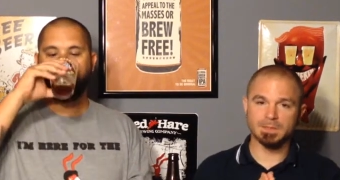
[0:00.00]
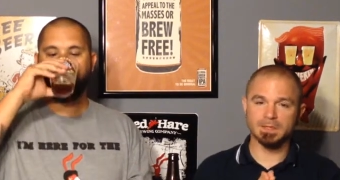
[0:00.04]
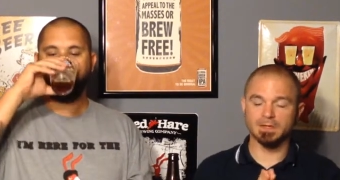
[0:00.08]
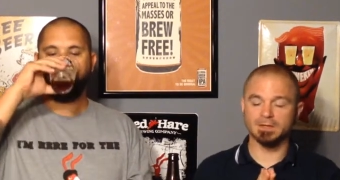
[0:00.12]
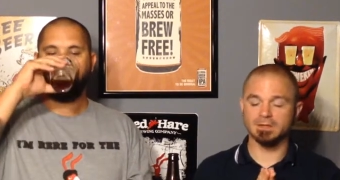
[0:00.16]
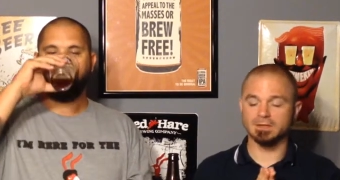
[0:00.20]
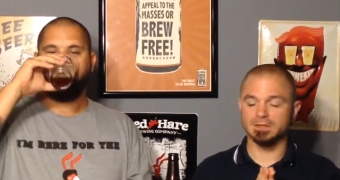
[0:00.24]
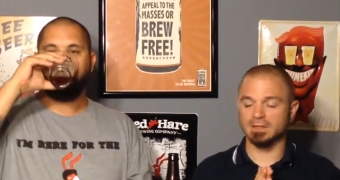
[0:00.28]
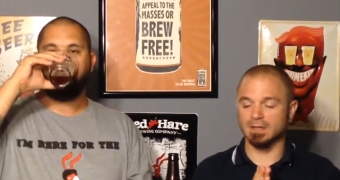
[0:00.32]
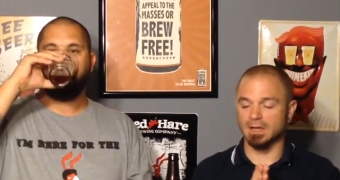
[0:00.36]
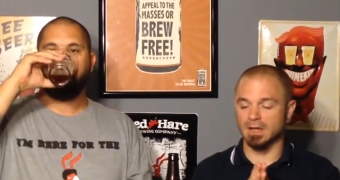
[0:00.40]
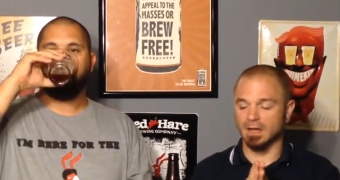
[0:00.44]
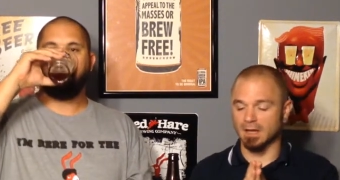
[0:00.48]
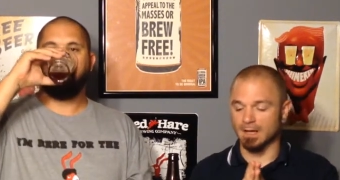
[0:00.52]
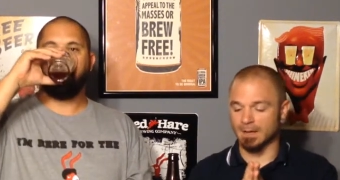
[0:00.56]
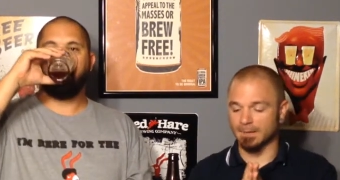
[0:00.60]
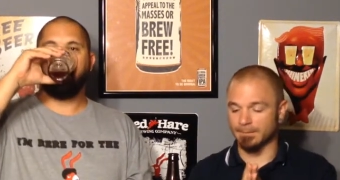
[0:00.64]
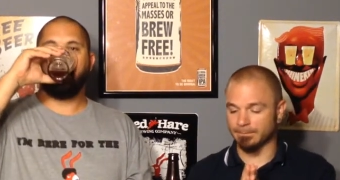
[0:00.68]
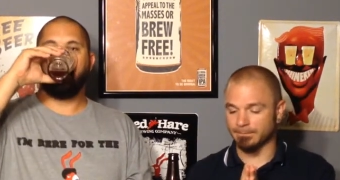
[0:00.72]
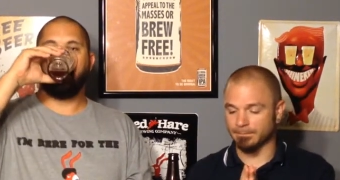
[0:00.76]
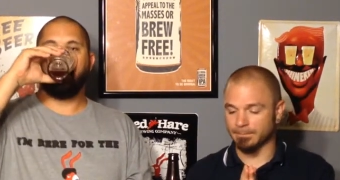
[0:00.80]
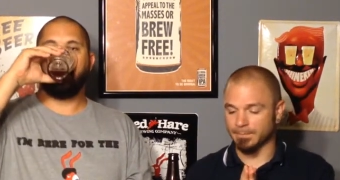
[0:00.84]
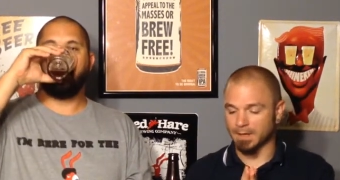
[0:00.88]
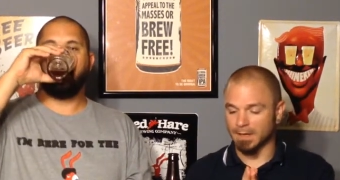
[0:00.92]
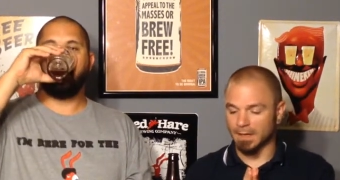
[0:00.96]
Speaker 1: because
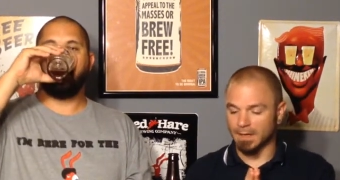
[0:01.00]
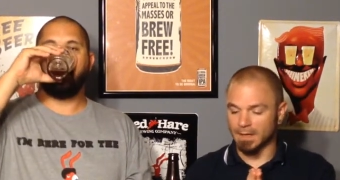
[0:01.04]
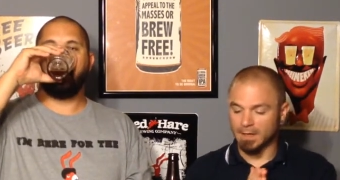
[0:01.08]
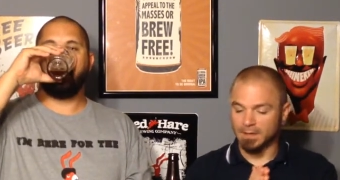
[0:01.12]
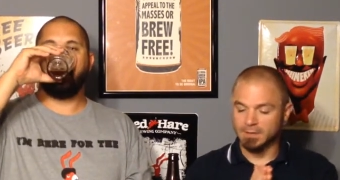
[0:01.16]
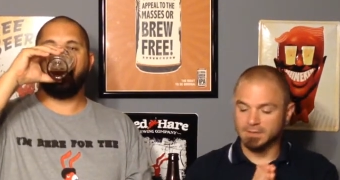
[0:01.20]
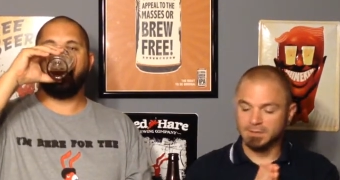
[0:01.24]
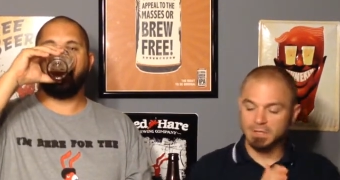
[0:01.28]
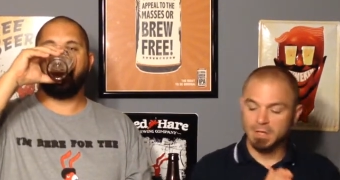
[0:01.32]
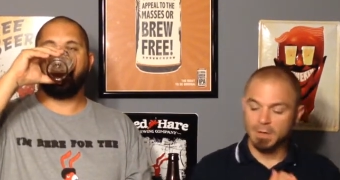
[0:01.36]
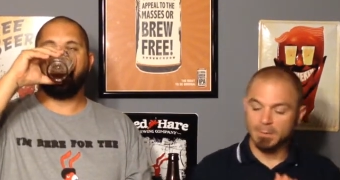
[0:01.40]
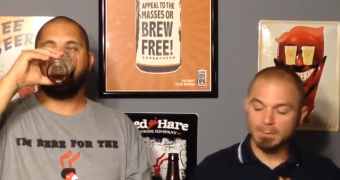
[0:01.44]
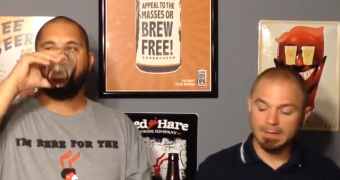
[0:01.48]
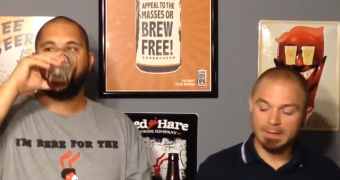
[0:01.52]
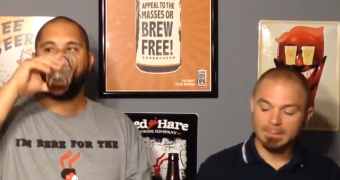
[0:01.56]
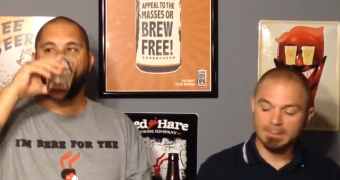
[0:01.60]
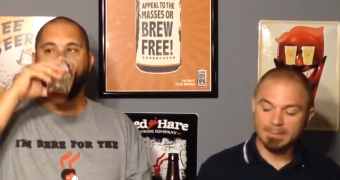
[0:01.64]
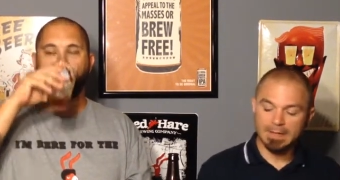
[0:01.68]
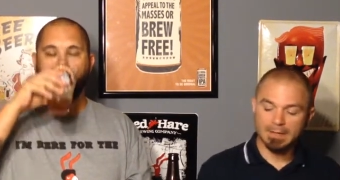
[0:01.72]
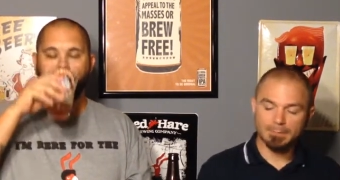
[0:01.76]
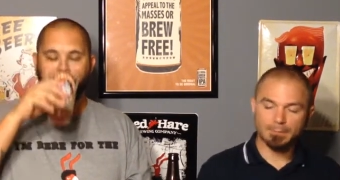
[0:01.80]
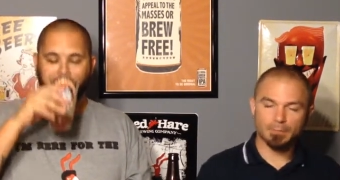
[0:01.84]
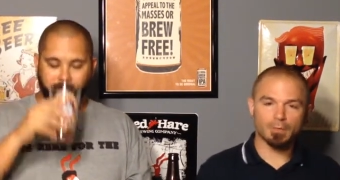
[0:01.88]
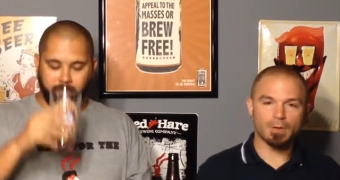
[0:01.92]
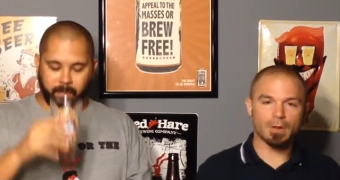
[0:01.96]
um, too many
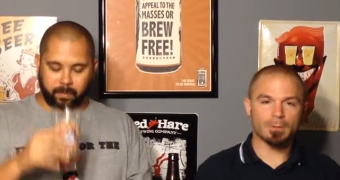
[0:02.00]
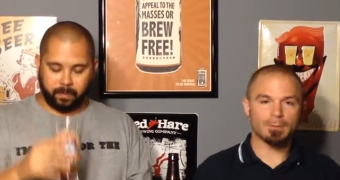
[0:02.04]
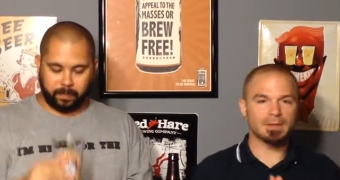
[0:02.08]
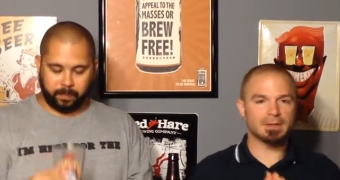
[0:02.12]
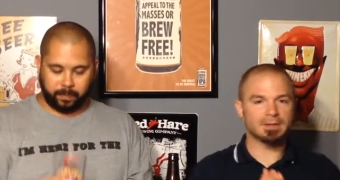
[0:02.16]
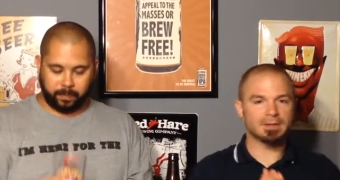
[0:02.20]
people. I